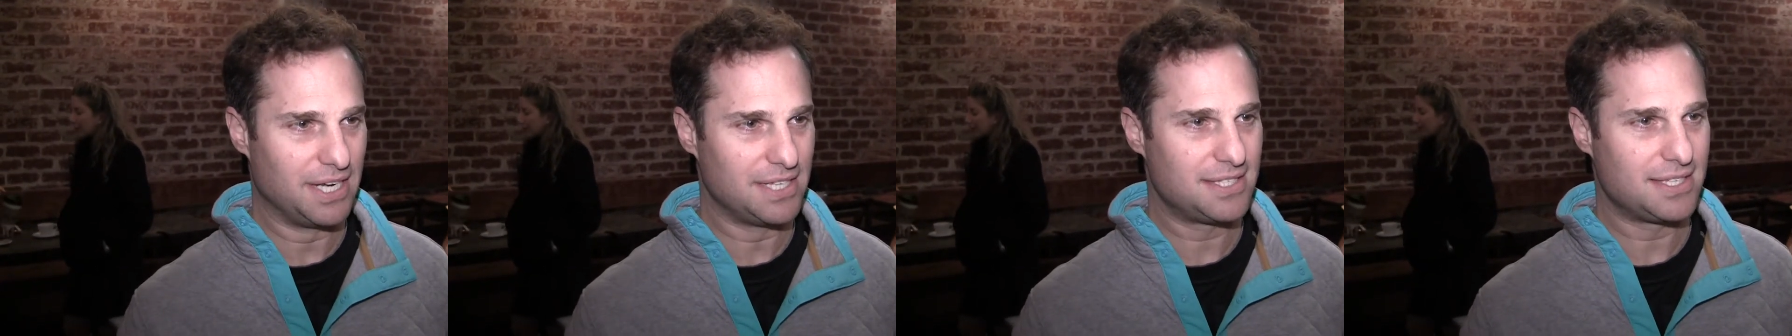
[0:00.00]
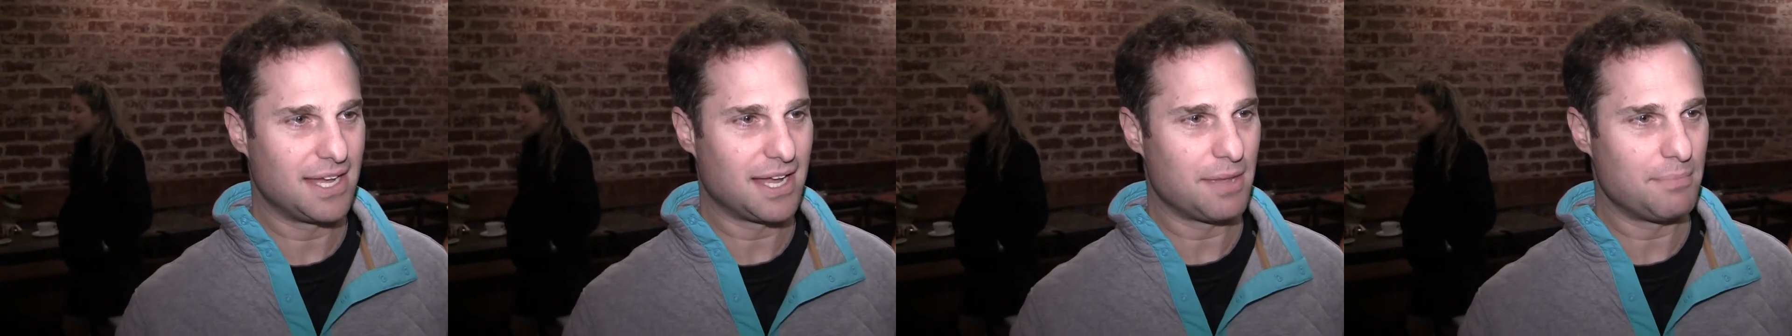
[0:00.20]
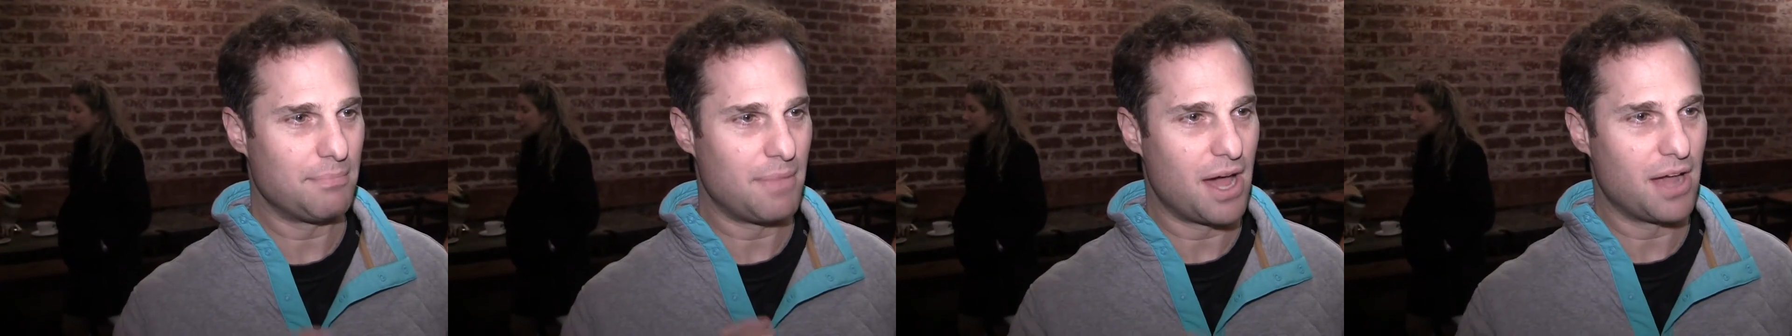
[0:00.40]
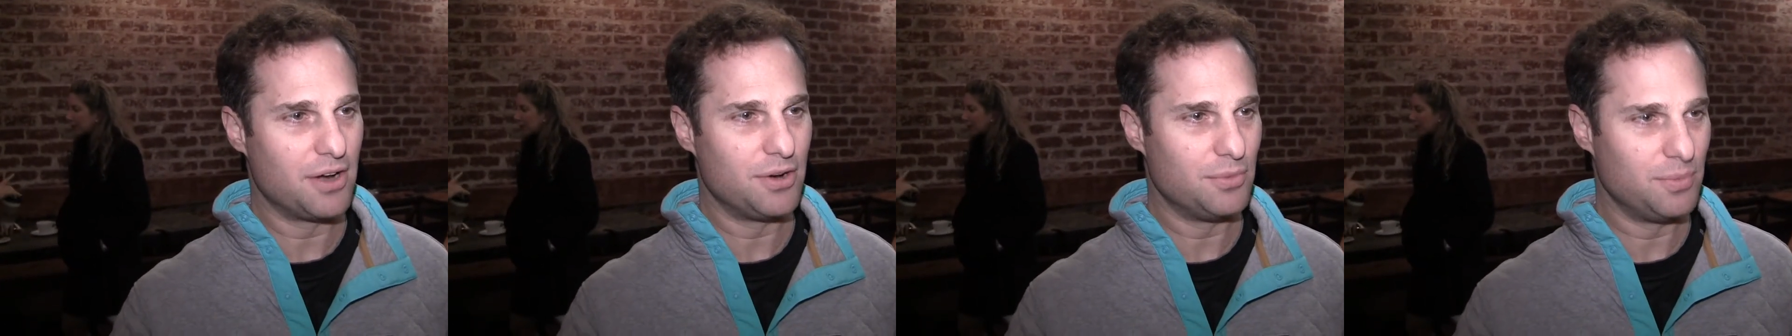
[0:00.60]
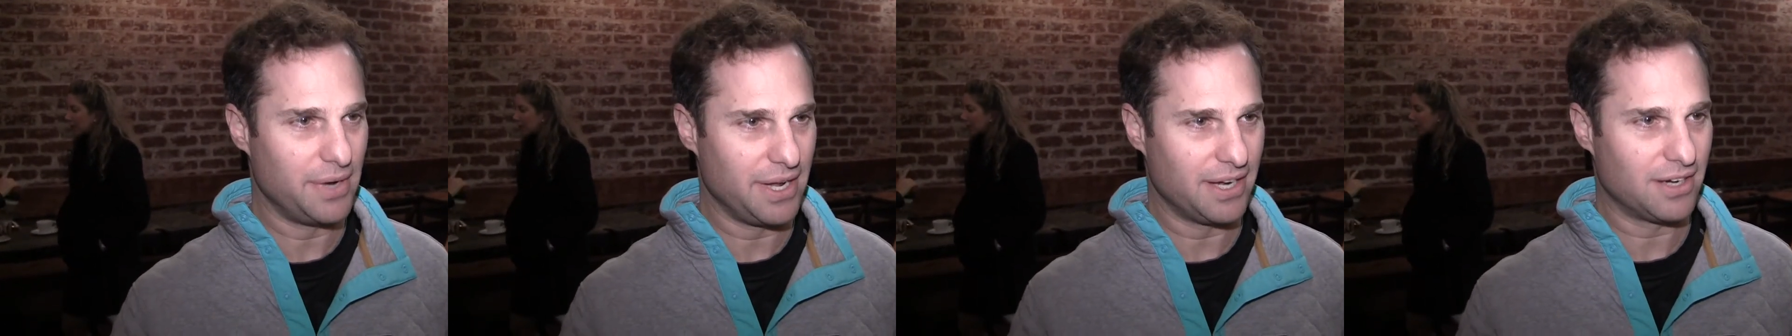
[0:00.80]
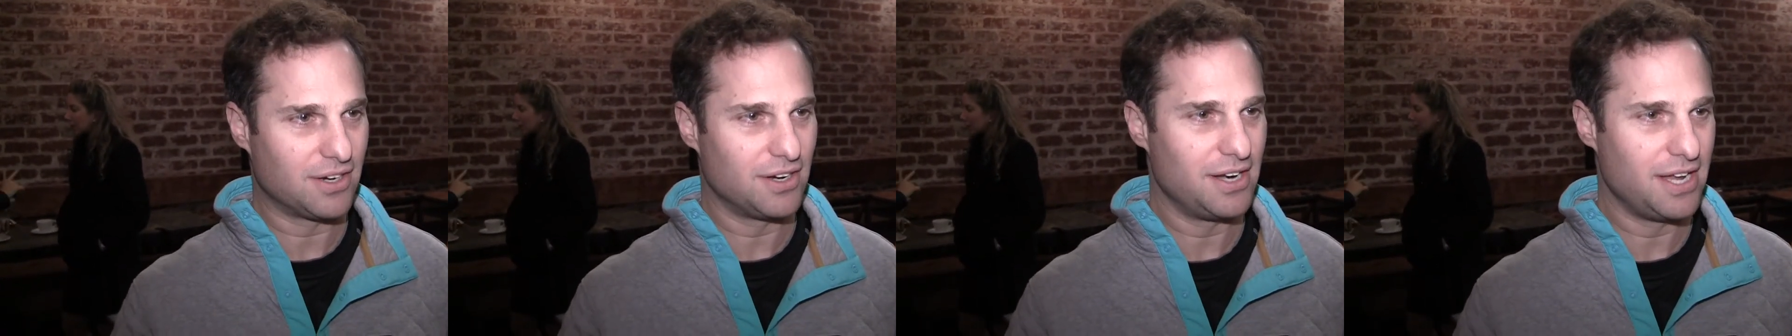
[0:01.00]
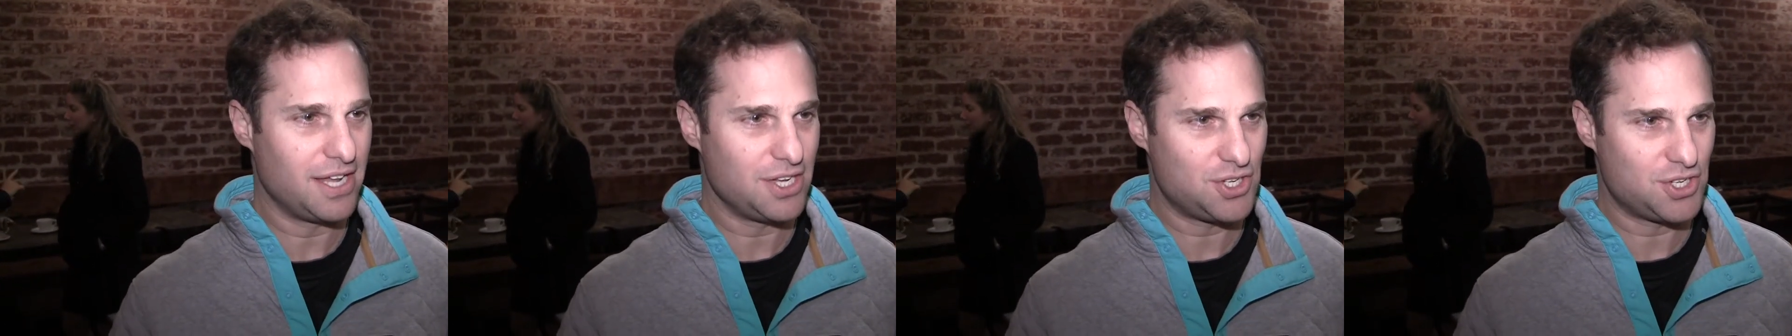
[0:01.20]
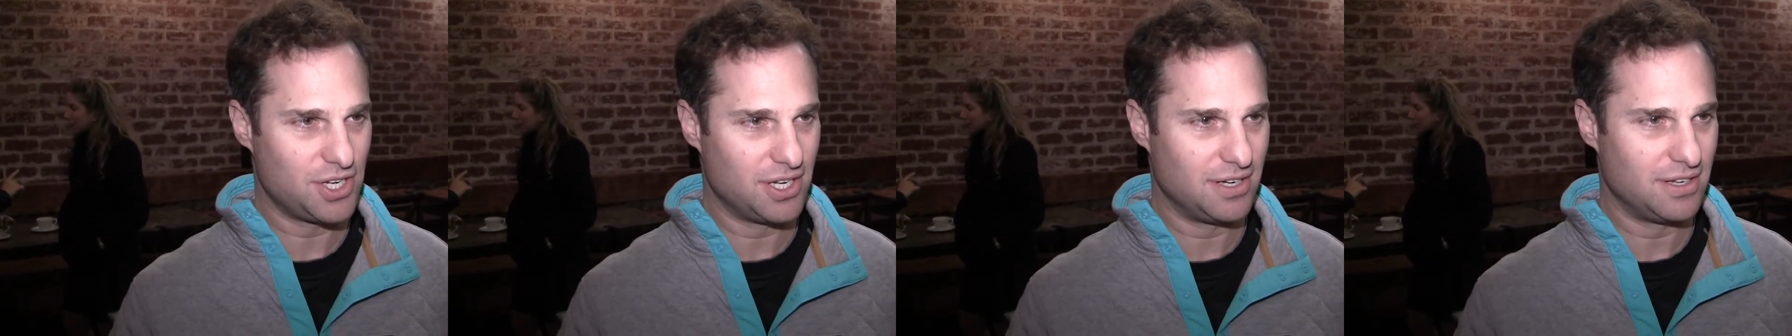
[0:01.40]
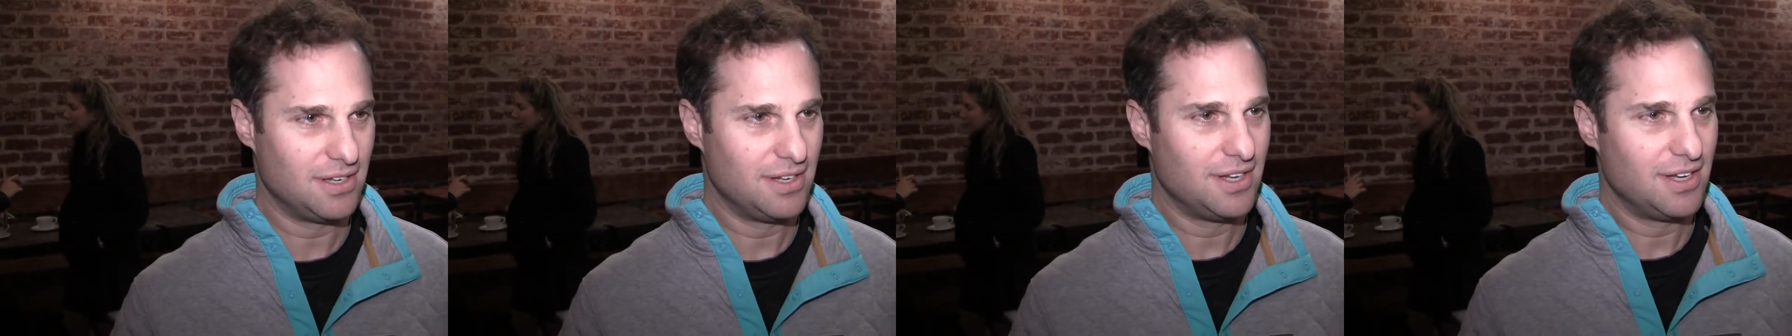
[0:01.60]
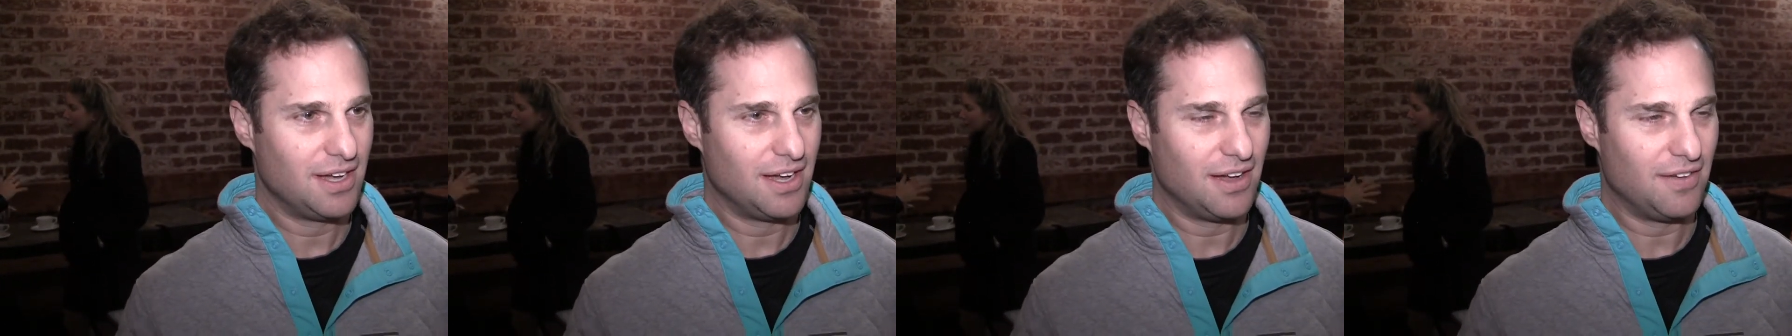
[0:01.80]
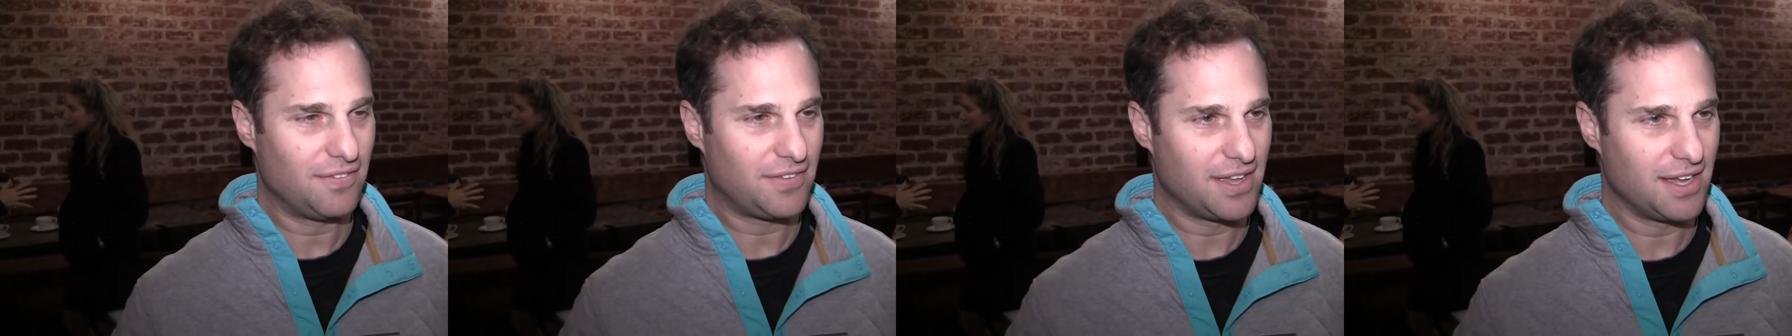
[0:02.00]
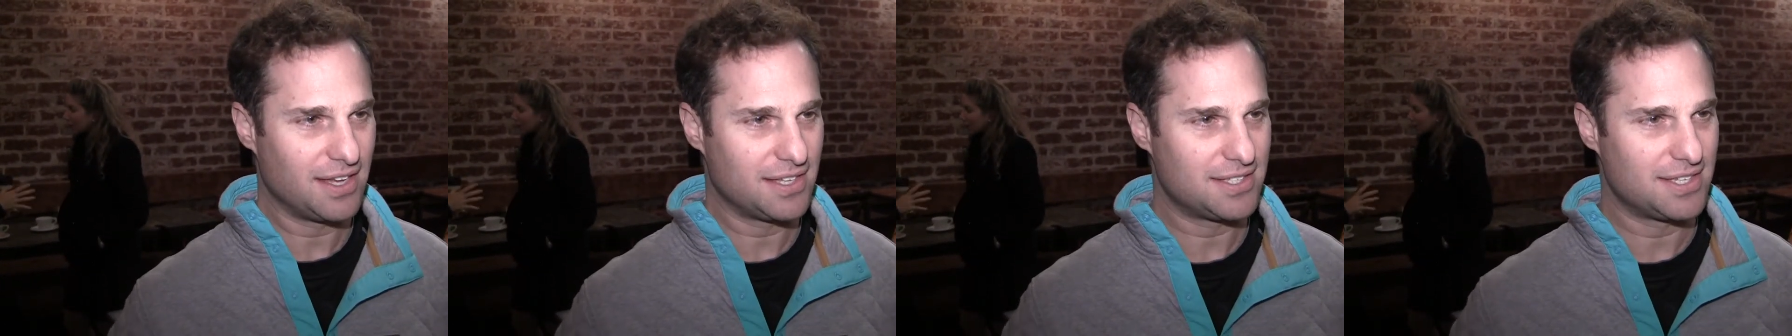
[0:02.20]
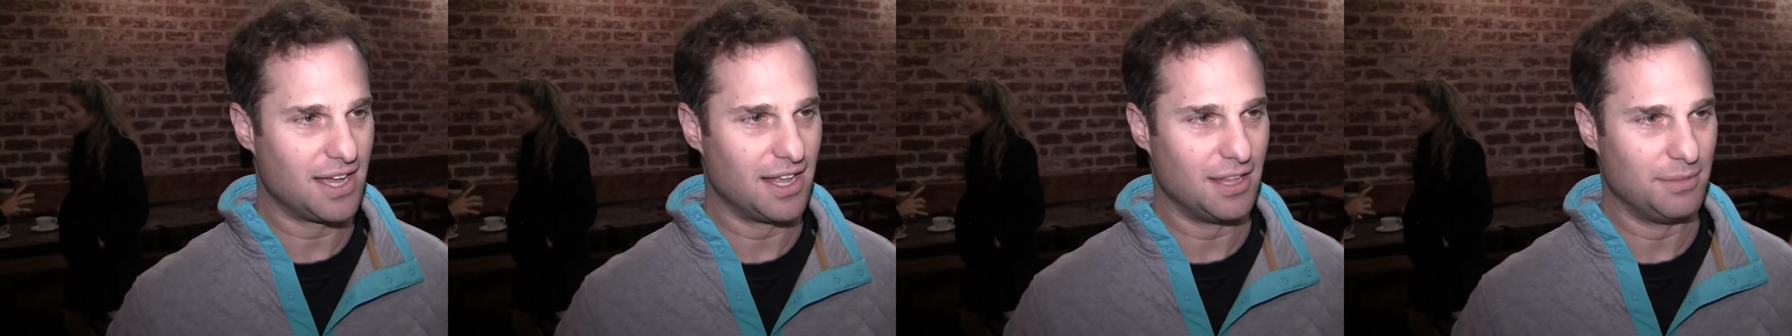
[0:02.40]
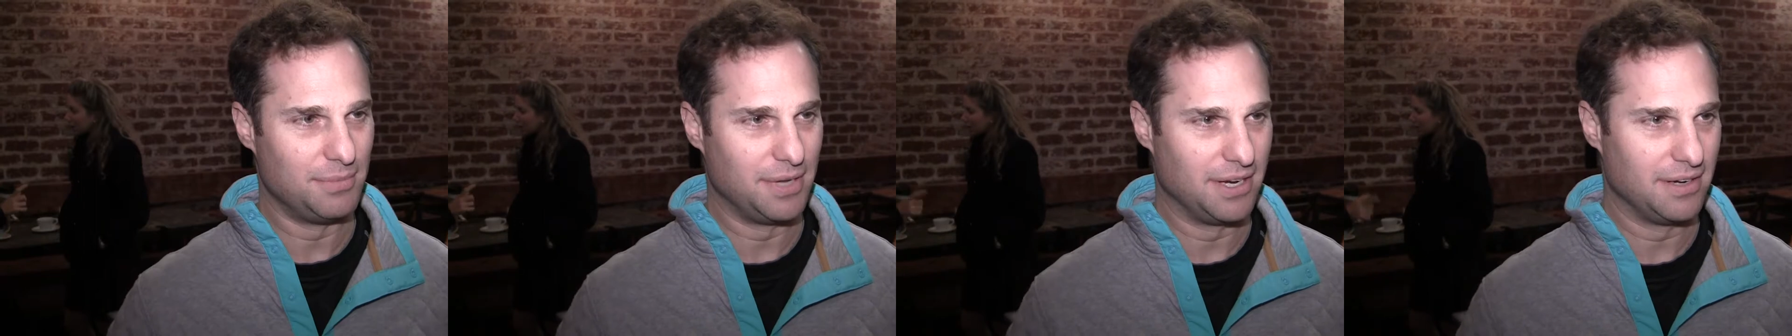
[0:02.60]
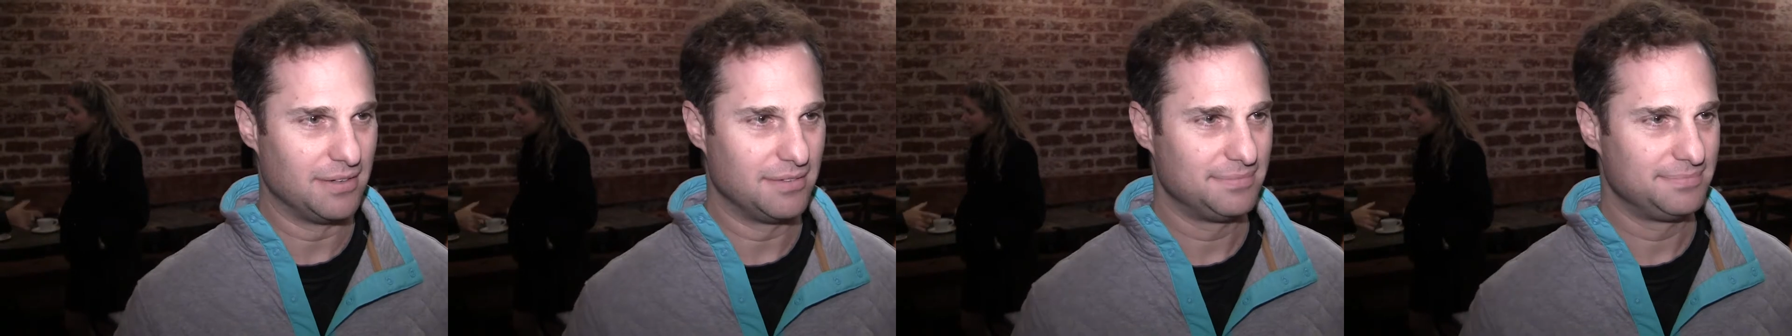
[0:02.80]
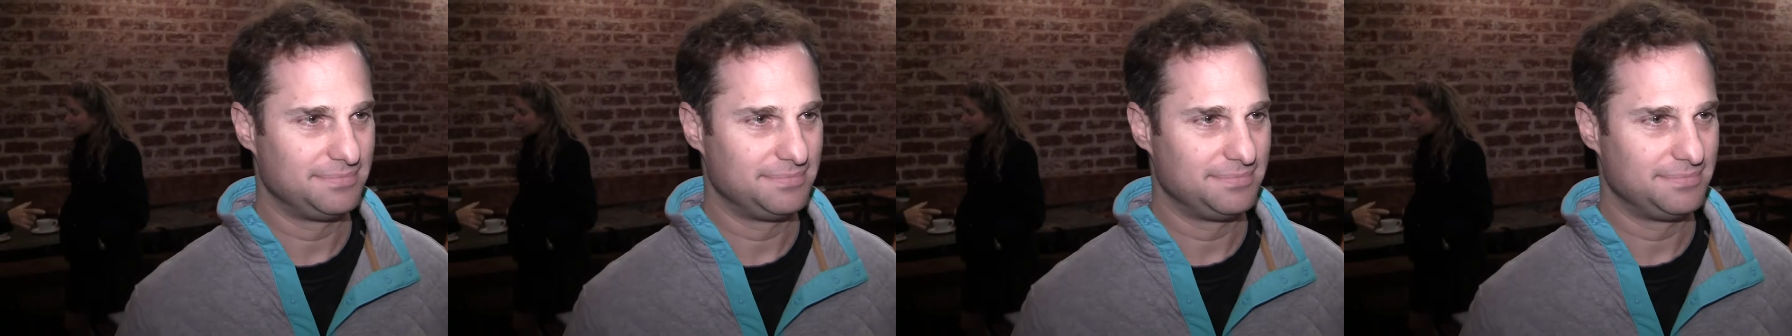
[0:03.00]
It's like a modern reincarnation of King Solomon.